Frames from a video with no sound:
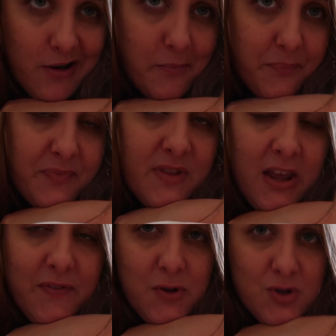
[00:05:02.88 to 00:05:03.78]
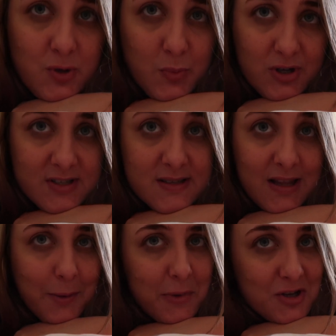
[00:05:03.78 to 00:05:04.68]
If YouTube was
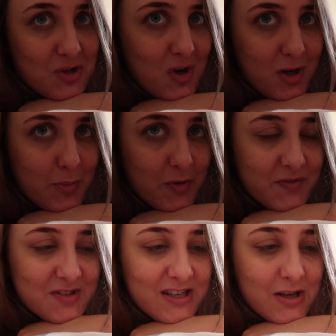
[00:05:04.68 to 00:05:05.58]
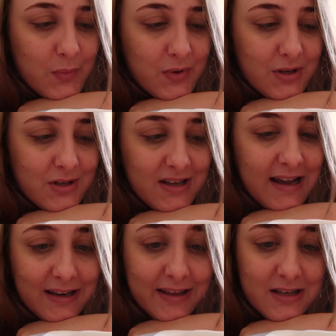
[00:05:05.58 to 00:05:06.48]
like my job, obviously I wouldn't
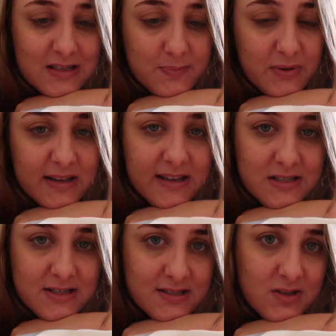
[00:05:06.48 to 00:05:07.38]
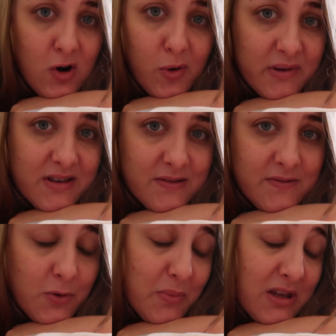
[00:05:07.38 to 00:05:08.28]
act like this, but it is just a hobby
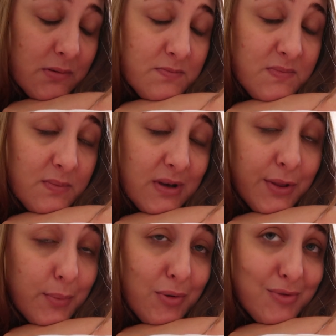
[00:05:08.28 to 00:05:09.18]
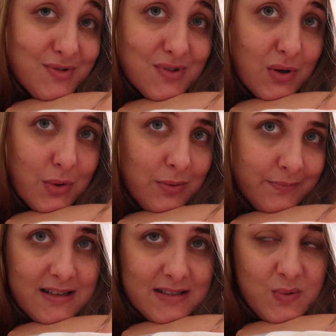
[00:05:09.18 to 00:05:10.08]
for me at the moment, so
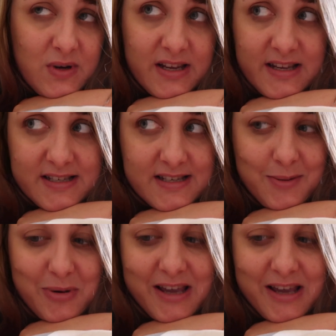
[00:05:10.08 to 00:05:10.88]
that's why I need to take